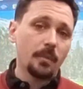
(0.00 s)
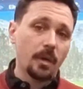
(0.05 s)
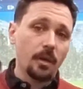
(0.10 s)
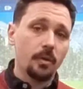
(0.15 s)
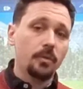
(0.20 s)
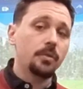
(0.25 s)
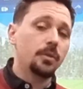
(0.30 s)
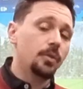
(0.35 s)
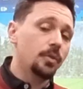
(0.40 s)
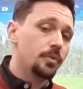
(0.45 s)
my
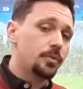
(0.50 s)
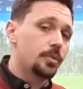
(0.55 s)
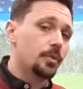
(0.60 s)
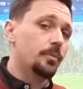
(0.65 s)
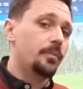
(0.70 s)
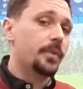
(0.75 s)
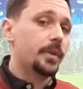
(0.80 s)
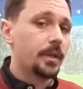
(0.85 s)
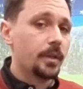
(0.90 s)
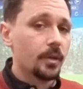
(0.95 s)
own
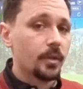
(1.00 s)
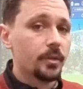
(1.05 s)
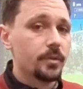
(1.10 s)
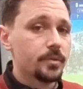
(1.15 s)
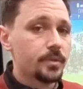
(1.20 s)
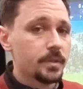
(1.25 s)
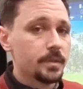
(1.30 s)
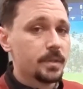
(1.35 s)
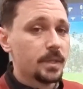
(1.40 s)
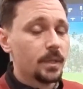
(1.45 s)
YouTube
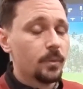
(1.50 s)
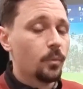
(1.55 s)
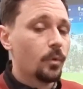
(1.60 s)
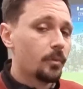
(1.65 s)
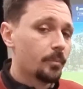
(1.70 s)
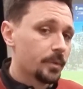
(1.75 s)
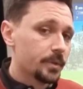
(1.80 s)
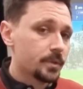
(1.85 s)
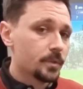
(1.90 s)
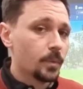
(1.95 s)
videos to see
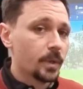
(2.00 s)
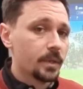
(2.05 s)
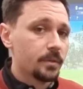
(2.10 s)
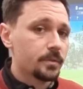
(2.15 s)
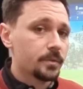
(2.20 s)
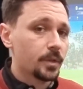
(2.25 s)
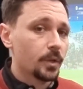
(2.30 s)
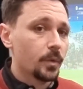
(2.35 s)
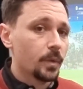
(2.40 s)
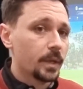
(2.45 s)
what my
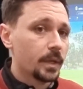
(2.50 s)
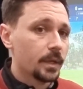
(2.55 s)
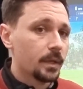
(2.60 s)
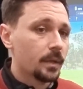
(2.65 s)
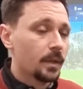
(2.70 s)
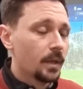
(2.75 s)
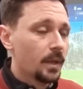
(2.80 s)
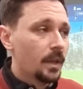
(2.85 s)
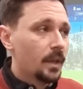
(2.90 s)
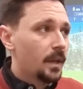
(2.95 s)
swing's doing,
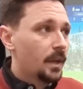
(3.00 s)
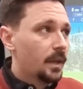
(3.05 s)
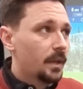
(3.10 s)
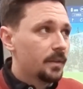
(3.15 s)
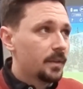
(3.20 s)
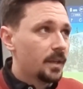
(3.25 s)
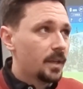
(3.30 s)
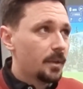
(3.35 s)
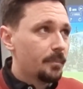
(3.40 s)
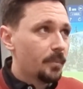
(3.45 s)

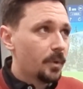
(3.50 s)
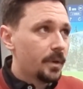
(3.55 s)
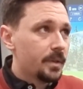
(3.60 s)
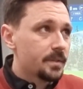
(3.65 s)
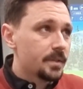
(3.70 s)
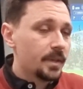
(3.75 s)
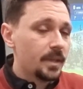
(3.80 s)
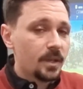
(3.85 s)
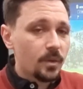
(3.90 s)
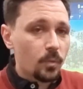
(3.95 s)
and then it might
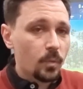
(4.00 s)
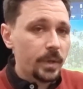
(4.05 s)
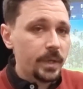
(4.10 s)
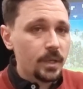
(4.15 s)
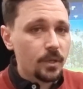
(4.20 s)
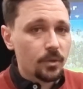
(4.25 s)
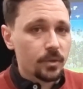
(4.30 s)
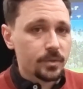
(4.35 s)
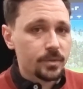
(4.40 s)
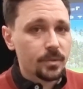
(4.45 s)
take a
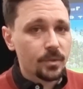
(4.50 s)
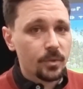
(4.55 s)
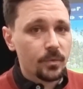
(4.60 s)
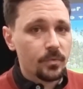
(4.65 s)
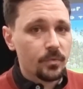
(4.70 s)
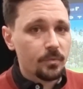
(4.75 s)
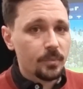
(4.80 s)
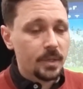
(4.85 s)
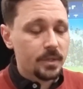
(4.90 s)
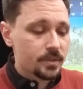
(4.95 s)
week or so
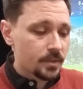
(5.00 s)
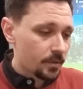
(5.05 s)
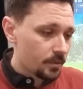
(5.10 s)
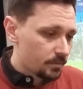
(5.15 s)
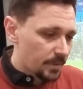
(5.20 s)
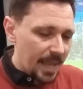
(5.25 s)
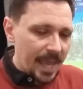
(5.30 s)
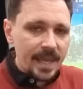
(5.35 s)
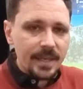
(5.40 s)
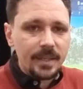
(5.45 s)
for me
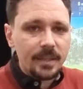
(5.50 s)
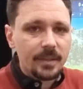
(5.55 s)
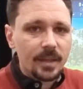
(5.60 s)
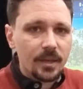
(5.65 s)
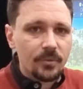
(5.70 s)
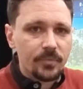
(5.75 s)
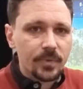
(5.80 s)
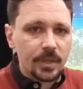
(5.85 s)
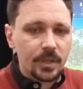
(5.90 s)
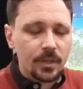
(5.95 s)
to edit
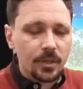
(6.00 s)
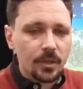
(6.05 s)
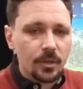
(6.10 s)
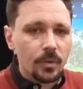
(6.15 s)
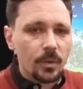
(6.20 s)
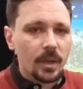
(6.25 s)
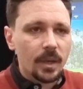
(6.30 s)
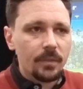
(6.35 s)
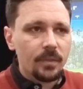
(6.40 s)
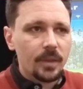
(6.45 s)
that
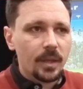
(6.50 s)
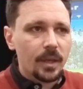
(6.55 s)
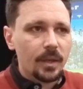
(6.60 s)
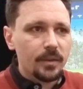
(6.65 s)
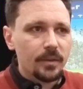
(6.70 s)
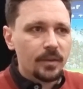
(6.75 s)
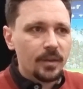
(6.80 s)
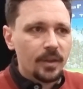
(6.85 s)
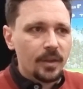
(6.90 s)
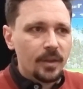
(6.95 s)
video and
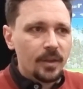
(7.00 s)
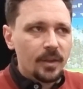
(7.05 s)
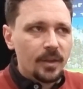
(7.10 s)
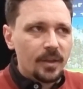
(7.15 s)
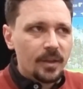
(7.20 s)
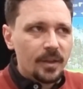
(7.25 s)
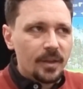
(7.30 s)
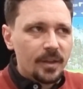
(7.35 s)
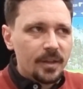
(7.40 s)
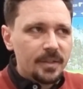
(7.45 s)
then
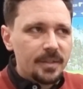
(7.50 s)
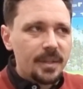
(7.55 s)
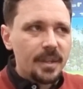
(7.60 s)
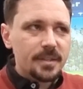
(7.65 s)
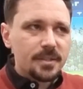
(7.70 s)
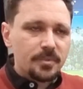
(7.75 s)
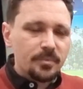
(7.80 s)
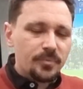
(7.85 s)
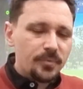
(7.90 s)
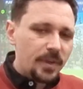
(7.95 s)

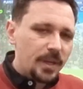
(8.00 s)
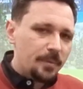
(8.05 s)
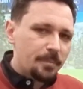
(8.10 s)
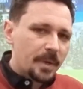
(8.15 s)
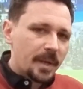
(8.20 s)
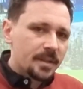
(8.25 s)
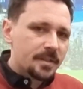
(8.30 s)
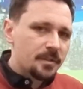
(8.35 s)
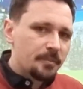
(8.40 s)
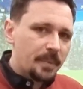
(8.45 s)
get some
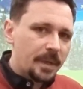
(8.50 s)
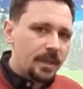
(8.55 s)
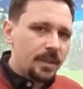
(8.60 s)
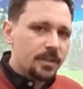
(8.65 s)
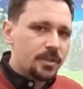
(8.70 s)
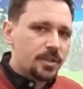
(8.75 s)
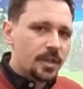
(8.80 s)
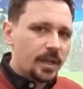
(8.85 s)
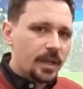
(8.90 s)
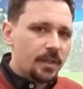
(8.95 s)
feedback to make
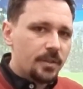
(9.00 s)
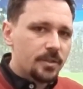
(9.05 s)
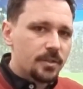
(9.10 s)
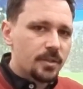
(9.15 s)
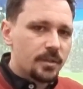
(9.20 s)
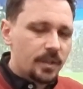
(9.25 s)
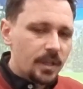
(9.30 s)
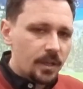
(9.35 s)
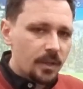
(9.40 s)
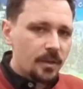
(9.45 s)
a change,
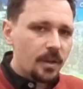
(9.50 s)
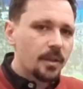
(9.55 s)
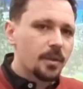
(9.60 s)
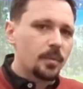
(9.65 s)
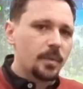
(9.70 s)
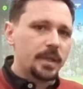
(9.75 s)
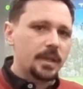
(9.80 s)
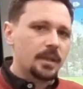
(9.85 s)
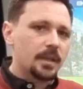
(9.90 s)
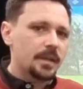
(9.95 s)
and then another
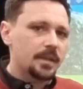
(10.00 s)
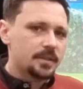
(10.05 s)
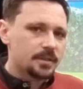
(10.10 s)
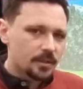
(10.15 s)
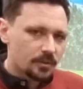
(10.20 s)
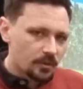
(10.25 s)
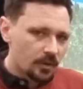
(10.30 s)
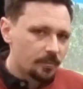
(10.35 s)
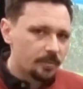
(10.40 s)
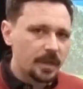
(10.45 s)
week
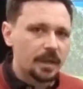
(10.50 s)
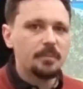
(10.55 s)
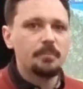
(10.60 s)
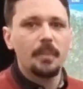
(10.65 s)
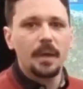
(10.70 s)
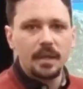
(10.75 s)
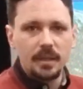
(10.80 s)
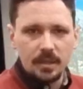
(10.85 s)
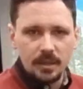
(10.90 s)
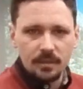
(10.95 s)
later I'm then
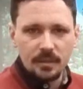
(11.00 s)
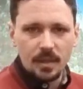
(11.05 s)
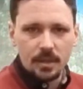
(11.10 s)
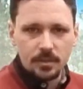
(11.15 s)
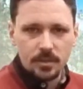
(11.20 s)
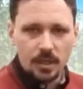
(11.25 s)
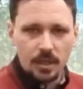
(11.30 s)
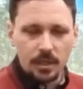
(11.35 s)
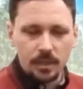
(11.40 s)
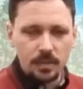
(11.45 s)
making that
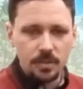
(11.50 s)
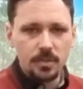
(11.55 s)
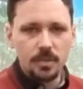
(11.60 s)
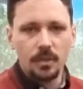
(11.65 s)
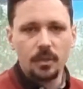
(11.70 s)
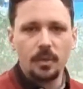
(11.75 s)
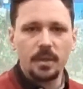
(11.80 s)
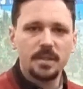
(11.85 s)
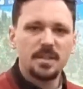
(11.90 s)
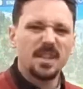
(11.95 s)
change.
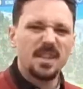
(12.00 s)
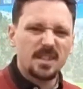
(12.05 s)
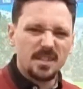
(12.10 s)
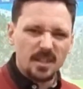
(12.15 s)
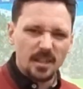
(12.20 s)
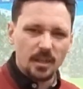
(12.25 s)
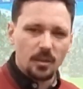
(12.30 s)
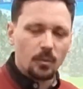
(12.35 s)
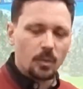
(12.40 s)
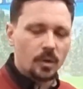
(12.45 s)
So it takes
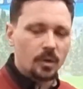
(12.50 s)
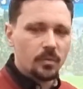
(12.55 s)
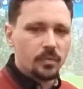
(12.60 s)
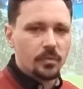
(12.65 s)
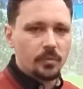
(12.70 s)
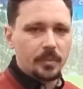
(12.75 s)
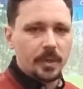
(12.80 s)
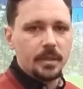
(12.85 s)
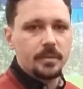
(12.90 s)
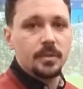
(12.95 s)
a little while
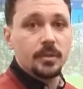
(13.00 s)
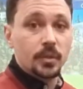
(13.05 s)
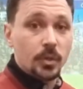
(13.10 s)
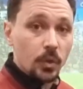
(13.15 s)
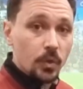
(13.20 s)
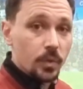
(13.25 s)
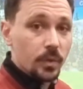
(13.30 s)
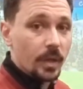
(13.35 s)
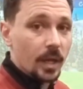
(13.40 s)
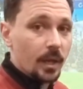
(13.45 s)
for me to
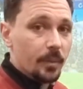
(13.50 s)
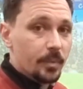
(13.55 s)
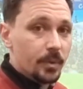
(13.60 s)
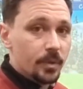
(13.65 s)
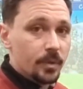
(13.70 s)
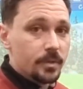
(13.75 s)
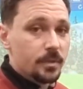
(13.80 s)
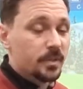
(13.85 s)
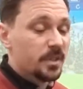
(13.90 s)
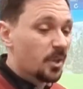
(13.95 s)
do that
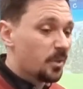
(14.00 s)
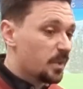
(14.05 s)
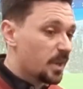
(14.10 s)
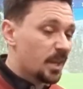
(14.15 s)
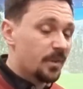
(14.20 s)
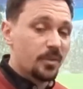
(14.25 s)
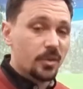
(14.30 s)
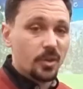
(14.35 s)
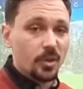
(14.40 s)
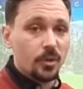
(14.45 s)
because I don't
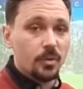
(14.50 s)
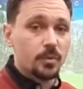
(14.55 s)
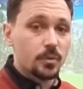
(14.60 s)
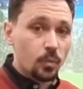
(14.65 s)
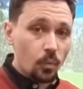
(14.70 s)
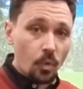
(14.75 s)
have a coach